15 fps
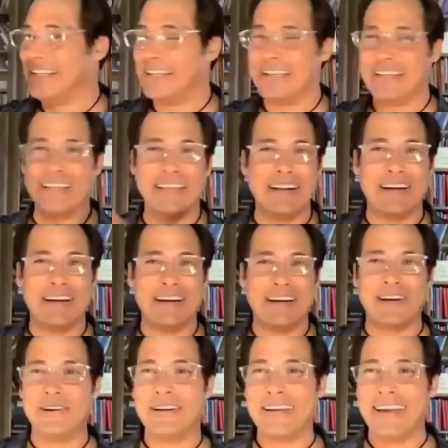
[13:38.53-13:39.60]
you, and
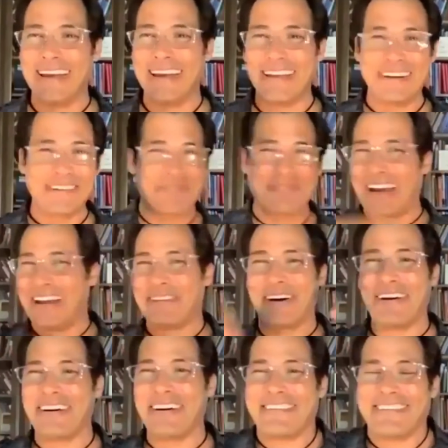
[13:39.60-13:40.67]
you're fighting.
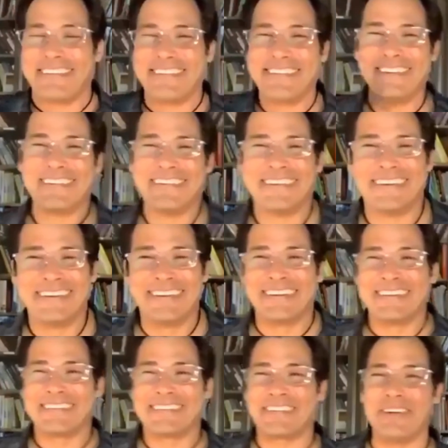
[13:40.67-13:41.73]
Oh,
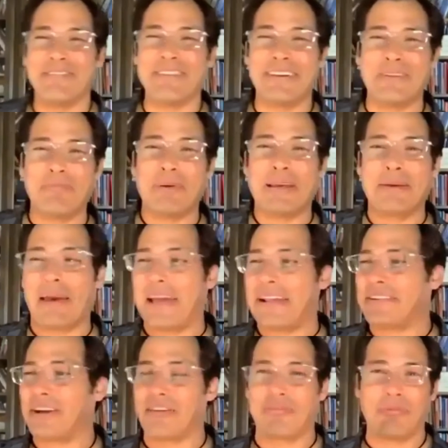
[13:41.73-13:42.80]
so even a big,
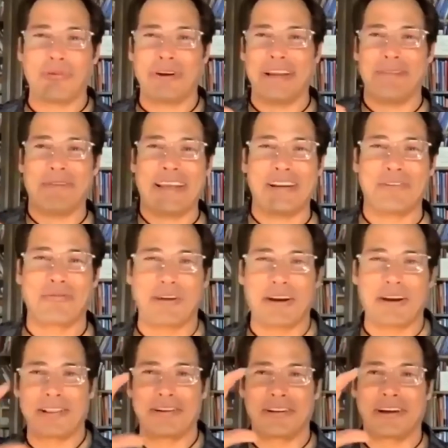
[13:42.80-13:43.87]
bad, tough Marine, man, you're afraid
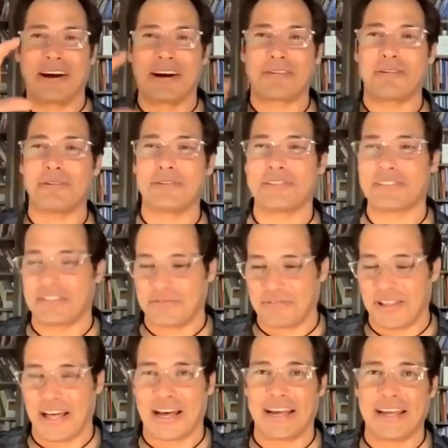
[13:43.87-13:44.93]
of little cockroaches that
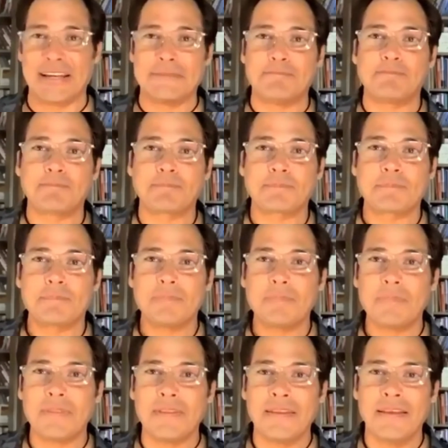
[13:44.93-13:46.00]
fly.
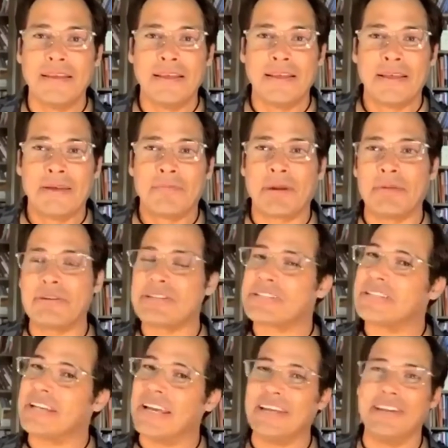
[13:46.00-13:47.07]
But I'm just
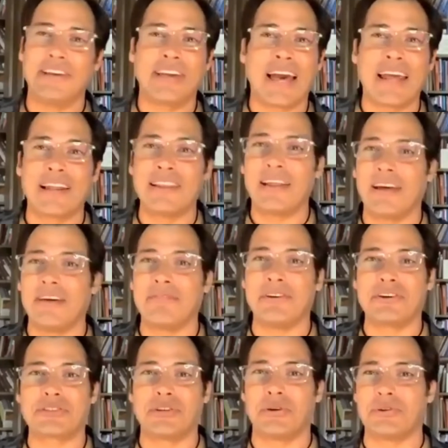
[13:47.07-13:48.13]
saying, you got to love
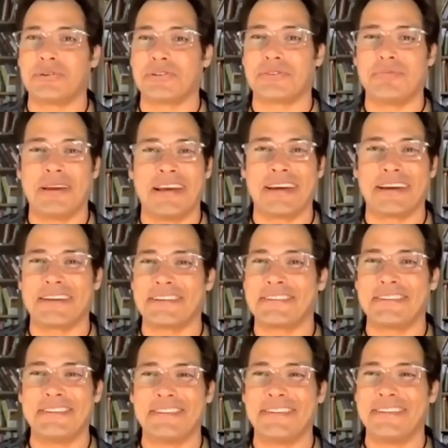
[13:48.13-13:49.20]
your soldiers, man,
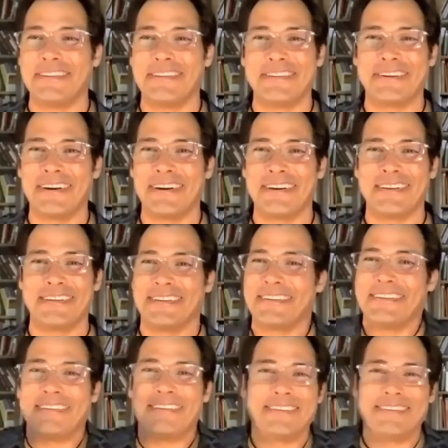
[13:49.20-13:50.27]
because
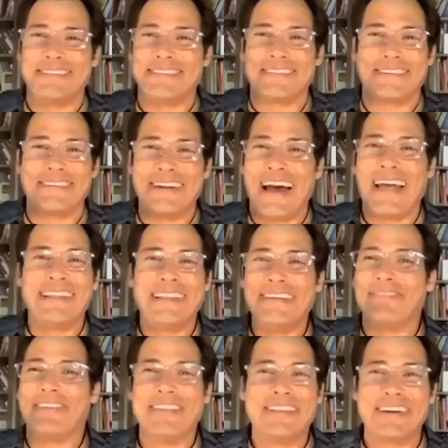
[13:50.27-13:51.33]
they're not
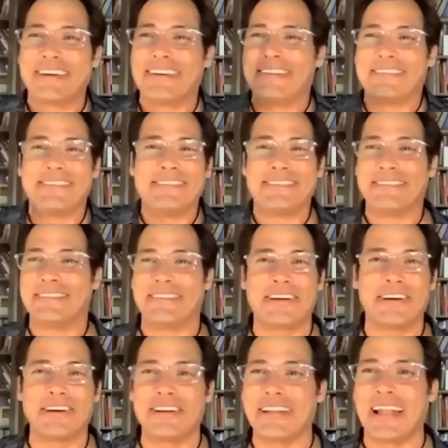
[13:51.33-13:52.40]
living the
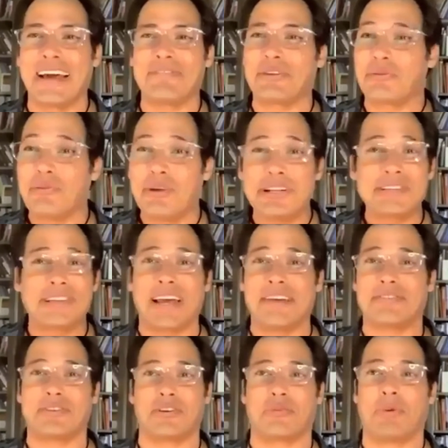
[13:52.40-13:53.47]
good life, the rich life,
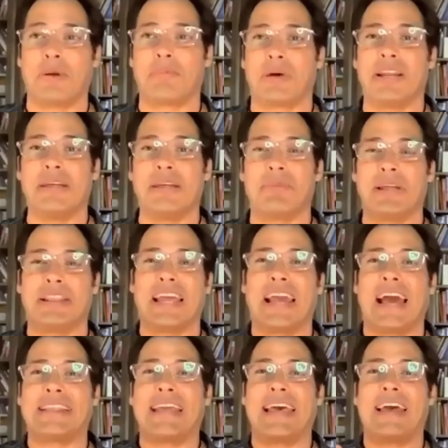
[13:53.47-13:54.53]
so to speak, but they
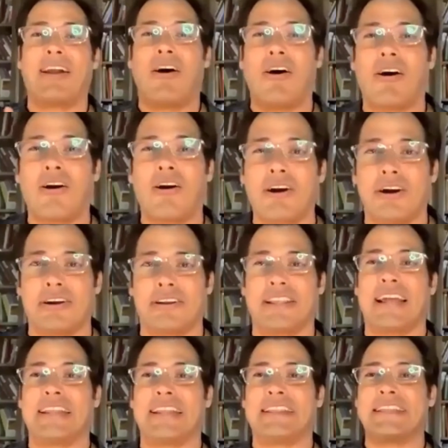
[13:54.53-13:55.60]
got that heart. They
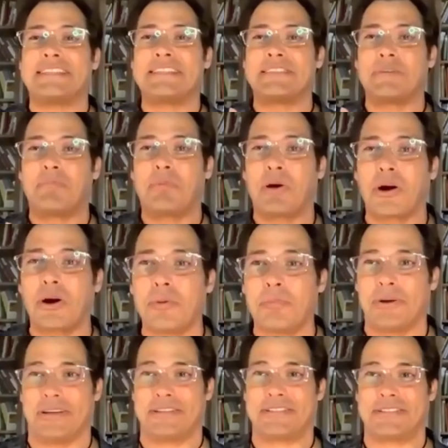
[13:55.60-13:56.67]
got that sense of
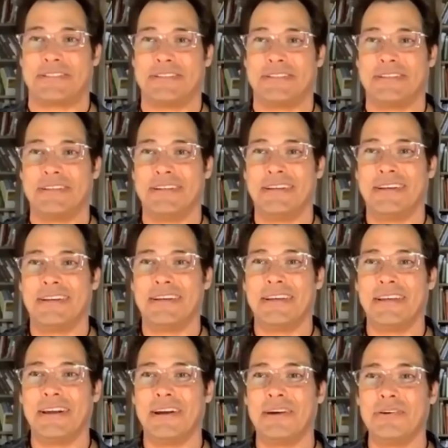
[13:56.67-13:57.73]
purpose.
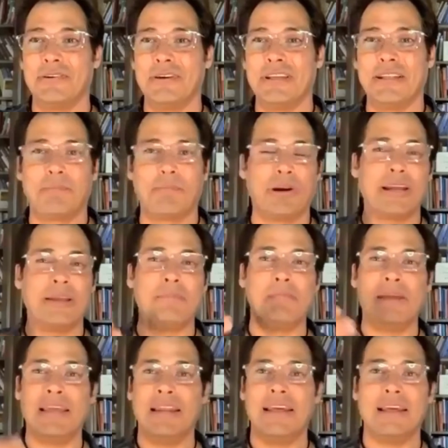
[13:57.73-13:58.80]
And they're bringing
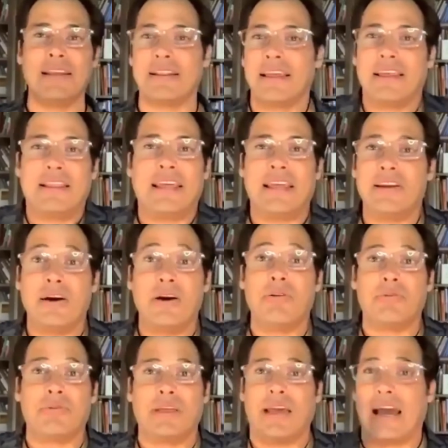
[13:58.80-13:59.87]
meaning. They
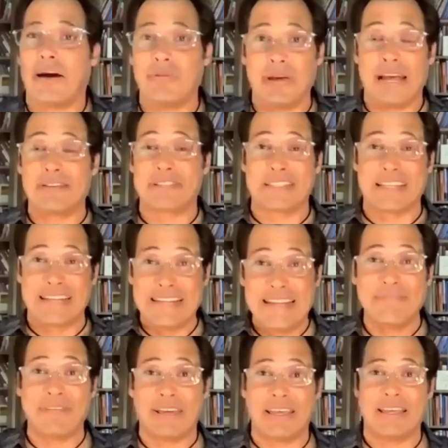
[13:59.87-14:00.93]
know how
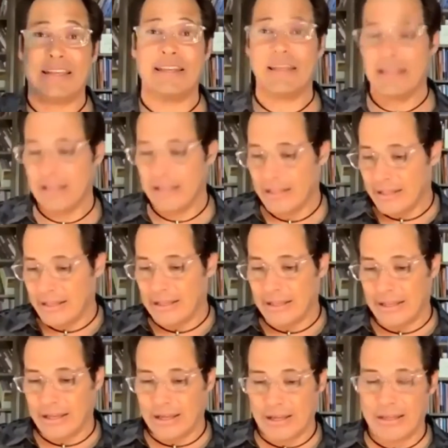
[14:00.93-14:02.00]
significant
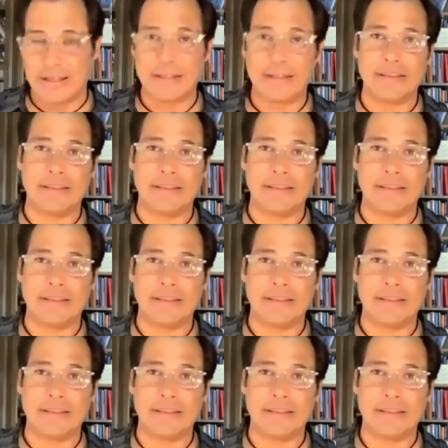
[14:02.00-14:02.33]
the